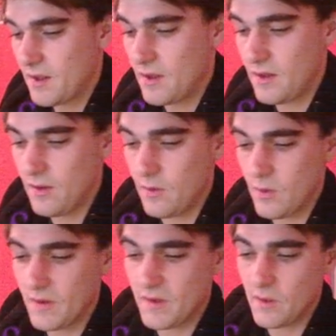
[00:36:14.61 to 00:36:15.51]
the
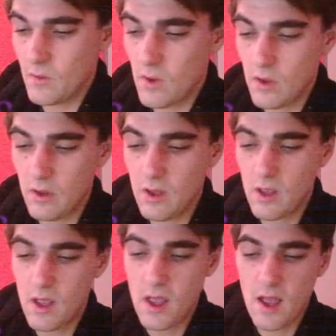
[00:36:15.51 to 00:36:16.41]
Western Wall.
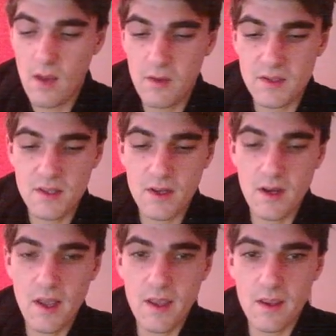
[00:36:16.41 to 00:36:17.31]
I was not
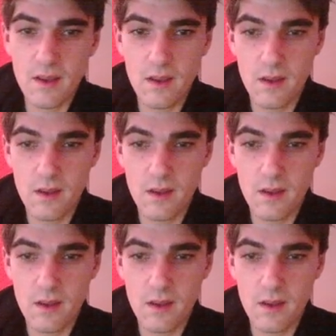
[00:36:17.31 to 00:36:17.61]
lying.